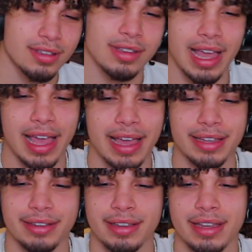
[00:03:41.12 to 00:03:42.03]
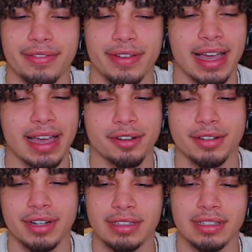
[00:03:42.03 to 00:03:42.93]
Hey, if I had to
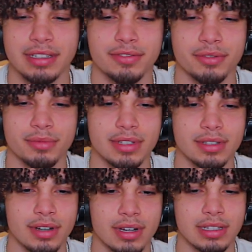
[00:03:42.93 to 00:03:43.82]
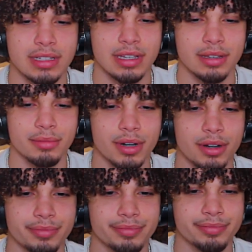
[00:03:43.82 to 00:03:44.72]
rate this from 0 out of 10,
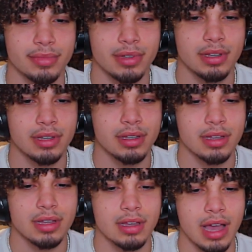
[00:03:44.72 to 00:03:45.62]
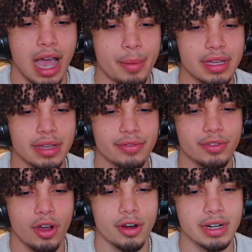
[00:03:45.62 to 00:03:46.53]
bro, I'm gonna give
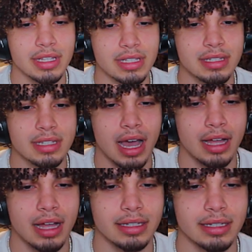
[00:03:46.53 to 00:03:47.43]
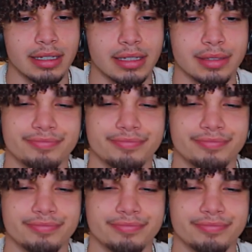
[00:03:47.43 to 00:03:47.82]
Carti a solid.